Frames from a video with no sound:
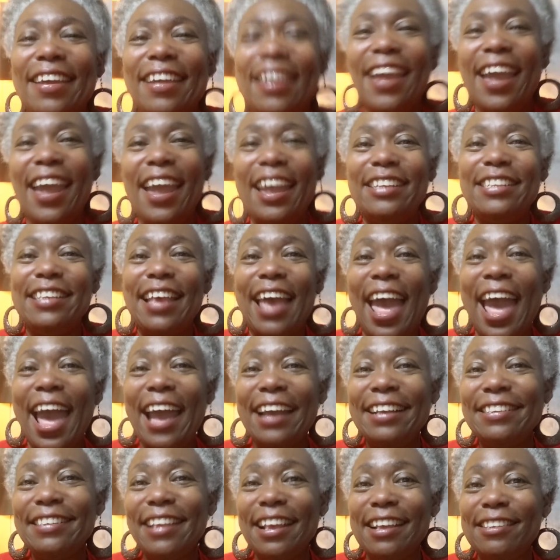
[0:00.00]
Okay, to
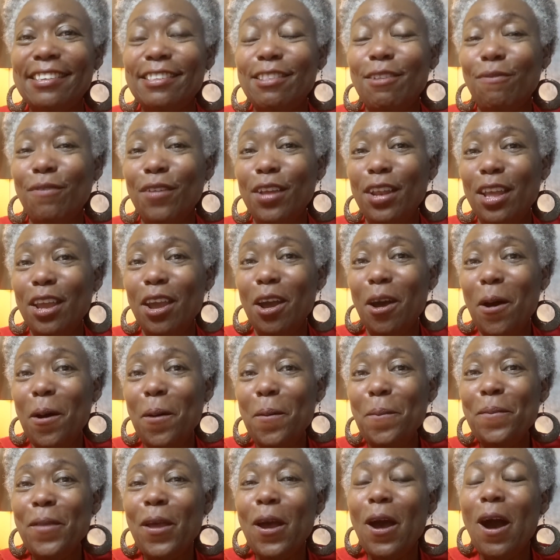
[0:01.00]
access the
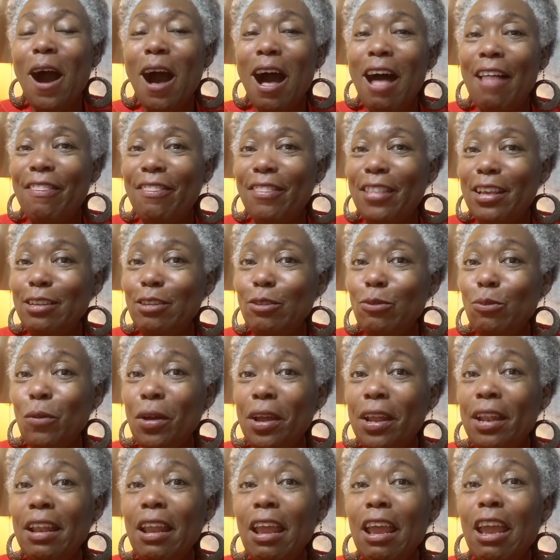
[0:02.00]
video on this
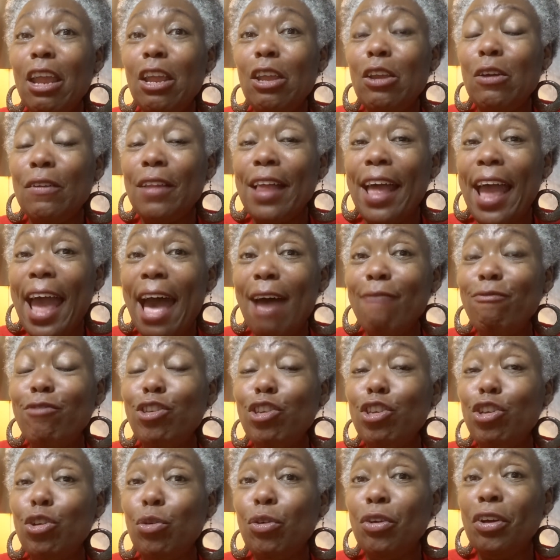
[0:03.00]
one, you'll
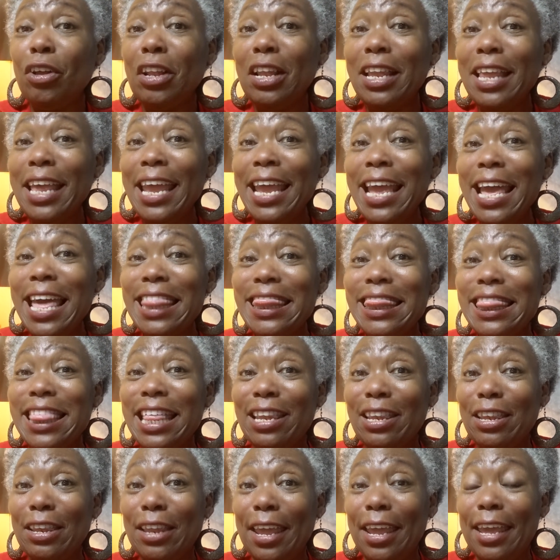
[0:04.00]
have to click
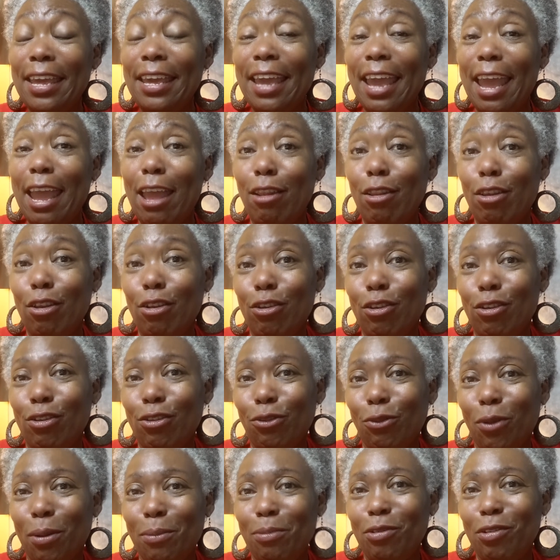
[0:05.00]
the link in the
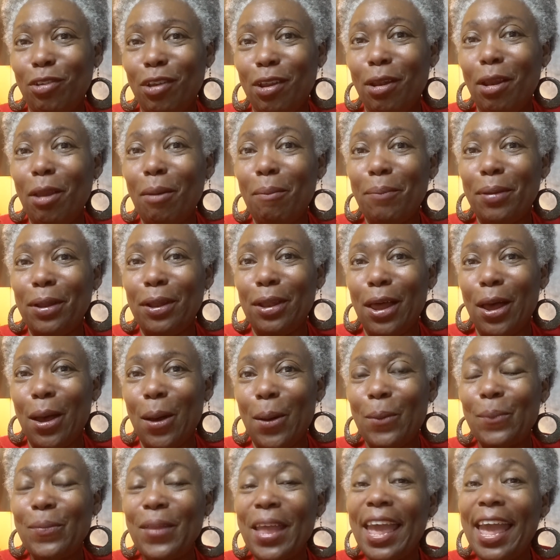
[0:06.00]
description
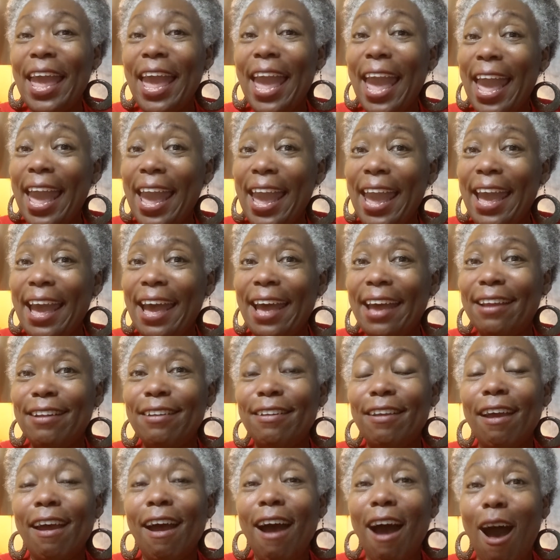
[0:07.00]
below.
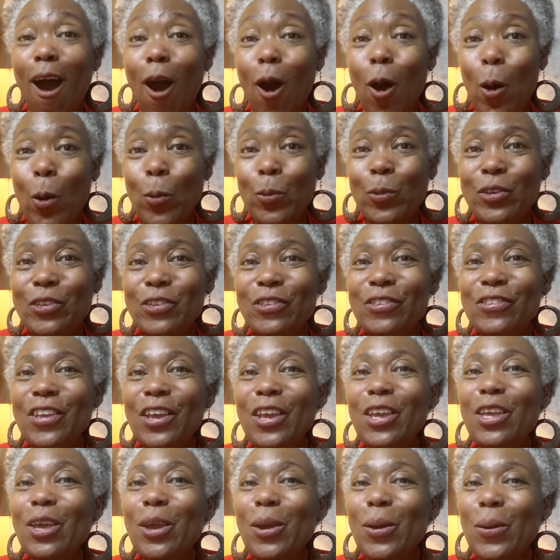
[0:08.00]
And I hope to
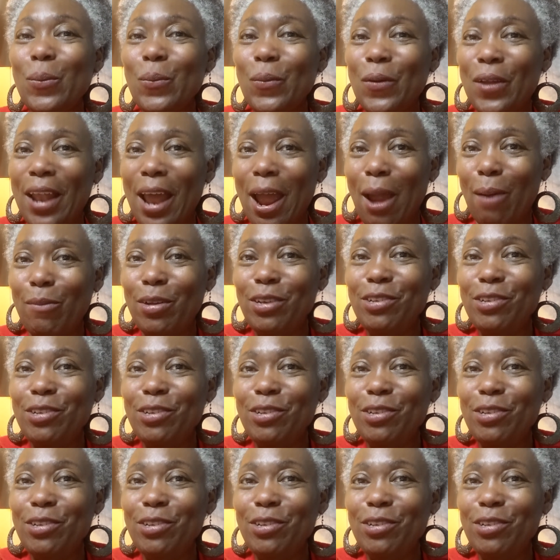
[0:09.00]
see you when I